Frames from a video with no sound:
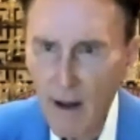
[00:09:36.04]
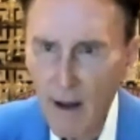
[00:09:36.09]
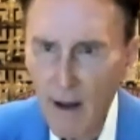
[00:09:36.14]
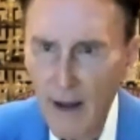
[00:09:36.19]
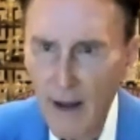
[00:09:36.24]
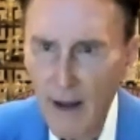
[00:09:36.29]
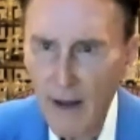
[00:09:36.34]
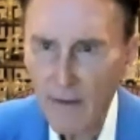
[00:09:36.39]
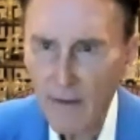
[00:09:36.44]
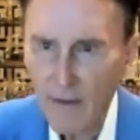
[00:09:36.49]

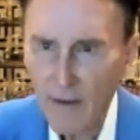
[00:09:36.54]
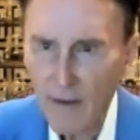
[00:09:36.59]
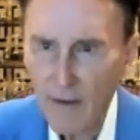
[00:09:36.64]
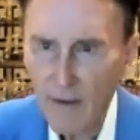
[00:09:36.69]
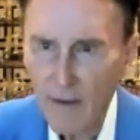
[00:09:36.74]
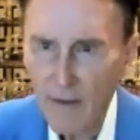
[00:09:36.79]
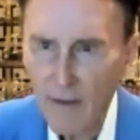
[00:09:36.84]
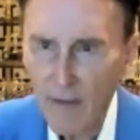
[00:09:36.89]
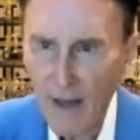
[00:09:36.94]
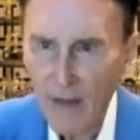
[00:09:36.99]
and
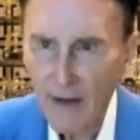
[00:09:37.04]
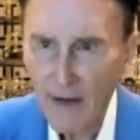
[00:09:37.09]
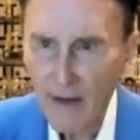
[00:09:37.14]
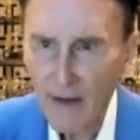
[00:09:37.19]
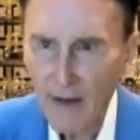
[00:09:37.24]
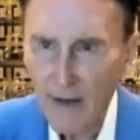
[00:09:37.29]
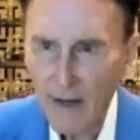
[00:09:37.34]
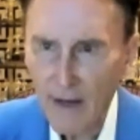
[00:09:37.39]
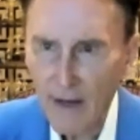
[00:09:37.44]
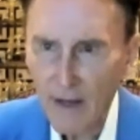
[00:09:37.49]
that
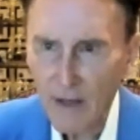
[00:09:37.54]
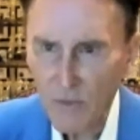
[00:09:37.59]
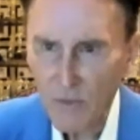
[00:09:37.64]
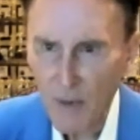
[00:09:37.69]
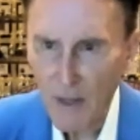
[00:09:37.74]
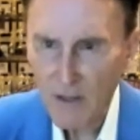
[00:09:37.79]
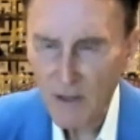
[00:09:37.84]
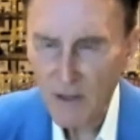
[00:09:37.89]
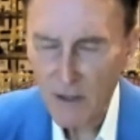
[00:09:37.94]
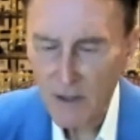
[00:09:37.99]

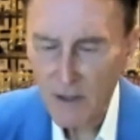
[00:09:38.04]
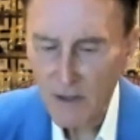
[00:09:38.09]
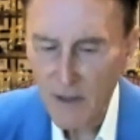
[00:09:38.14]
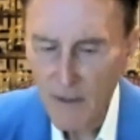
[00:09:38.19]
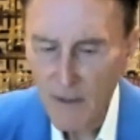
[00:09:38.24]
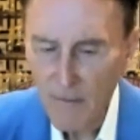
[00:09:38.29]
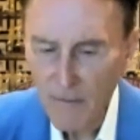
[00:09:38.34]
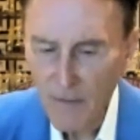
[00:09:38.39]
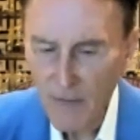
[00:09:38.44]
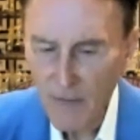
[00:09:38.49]
expresses
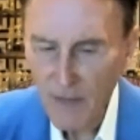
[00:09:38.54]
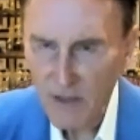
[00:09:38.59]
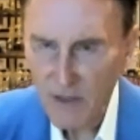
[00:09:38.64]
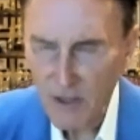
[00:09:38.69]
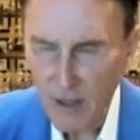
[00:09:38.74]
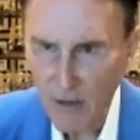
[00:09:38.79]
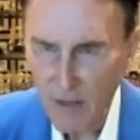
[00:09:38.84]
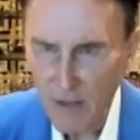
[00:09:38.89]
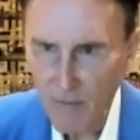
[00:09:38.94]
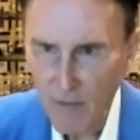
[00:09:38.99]

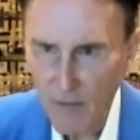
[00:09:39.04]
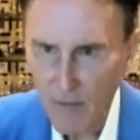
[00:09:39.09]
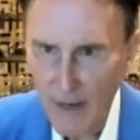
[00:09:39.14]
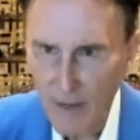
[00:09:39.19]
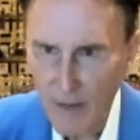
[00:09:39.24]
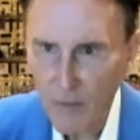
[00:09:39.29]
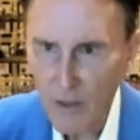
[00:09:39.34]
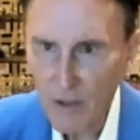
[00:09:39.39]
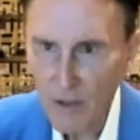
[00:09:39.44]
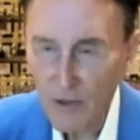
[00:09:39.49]
itself by
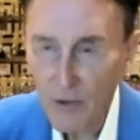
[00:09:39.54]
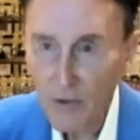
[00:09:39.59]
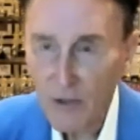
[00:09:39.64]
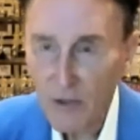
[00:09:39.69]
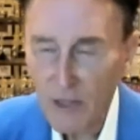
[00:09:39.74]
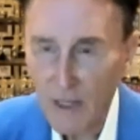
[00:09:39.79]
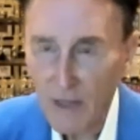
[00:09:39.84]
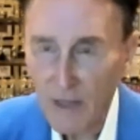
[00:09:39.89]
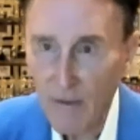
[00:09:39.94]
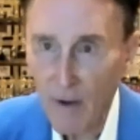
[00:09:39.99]

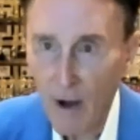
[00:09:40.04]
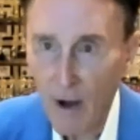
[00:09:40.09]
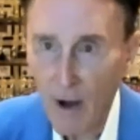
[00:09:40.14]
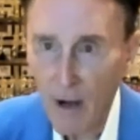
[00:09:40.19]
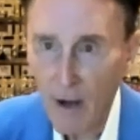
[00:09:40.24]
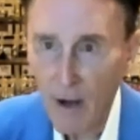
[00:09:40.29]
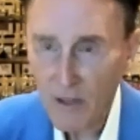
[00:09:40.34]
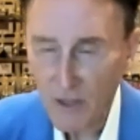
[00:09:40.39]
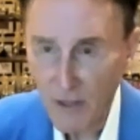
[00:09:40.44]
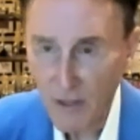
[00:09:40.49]
reducing
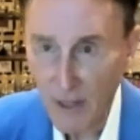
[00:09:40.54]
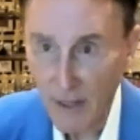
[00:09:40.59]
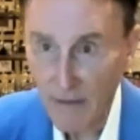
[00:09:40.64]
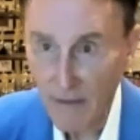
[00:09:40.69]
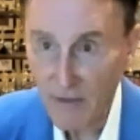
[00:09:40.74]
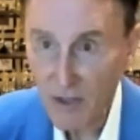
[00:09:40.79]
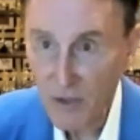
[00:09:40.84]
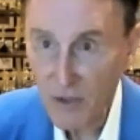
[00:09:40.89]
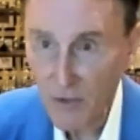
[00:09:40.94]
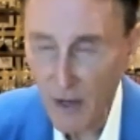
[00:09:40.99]

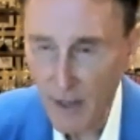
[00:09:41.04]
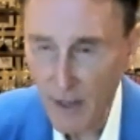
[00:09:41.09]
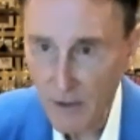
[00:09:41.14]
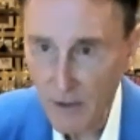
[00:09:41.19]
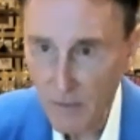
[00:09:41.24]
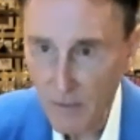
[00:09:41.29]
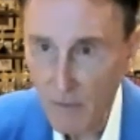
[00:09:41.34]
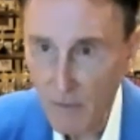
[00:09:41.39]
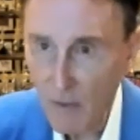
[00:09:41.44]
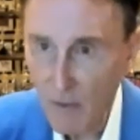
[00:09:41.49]
oxidative
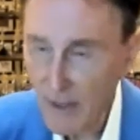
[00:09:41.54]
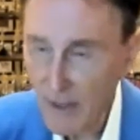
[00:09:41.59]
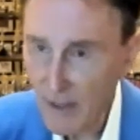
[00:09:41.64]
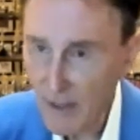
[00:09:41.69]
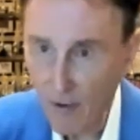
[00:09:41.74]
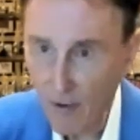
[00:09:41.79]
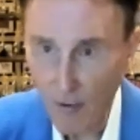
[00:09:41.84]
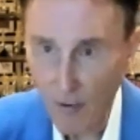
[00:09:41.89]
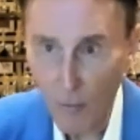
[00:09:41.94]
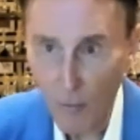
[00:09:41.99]
stress. Remember, I did
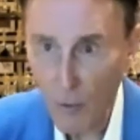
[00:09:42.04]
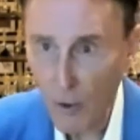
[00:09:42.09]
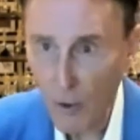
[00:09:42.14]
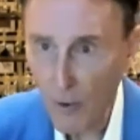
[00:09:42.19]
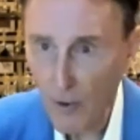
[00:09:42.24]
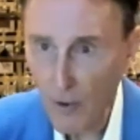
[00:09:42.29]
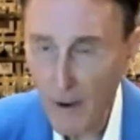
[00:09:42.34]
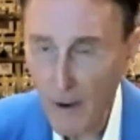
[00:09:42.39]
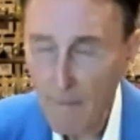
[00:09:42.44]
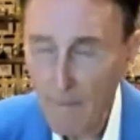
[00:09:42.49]
a whole
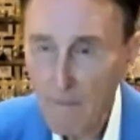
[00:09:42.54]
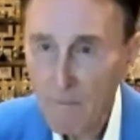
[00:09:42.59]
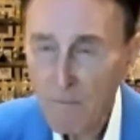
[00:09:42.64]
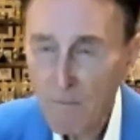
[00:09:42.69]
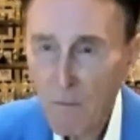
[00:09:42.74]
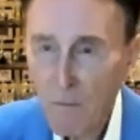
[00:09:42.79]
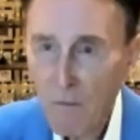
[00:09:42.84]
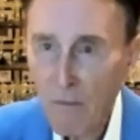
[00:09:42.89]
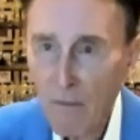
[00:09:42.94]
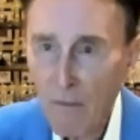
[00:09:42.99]
program
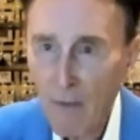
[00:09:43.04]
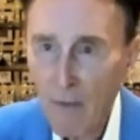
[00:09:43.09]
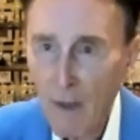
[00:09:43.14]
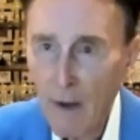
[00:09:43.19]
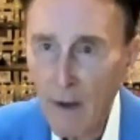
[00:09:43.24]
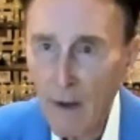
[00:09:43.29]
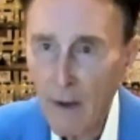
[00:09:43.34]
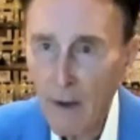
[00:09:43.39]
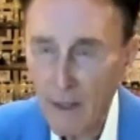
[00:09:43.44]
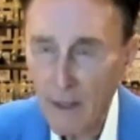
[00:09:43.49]

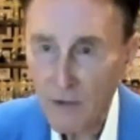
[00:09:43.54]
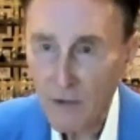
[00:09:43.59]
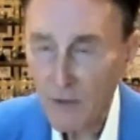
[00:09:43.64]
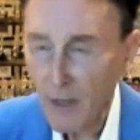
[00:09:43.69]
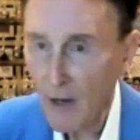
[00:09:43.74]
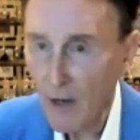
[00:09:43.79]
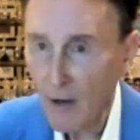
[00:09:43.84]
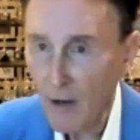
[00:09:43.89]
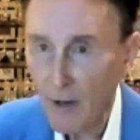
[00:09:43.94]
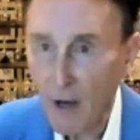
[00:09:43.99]

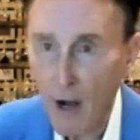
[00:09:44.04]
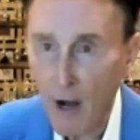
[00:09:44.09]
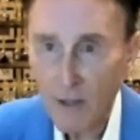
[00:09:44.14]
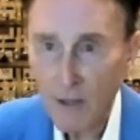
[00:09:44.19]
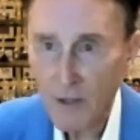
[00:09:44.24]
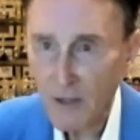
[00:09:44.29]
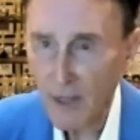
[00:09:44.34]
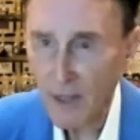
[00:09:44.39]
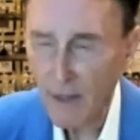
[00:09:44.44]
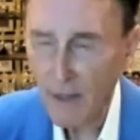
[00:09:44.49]
yesterday on
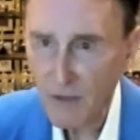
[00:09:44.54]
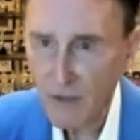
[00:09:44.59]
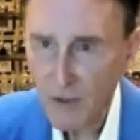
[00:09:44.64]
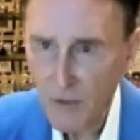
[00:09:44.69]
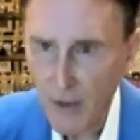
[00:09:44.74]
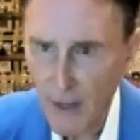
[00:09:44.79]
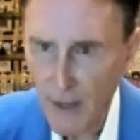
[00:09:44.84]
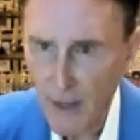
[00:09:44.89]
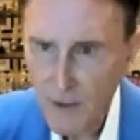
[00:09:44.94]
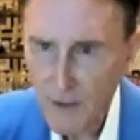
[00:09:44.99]
oxidative
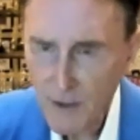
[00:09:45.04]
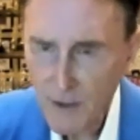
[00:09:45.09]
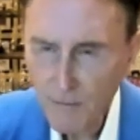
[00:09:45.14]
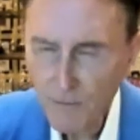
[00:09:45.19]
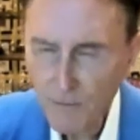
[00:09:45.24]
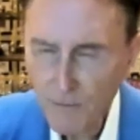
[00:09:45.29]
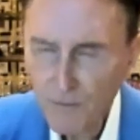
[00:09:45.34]
stress.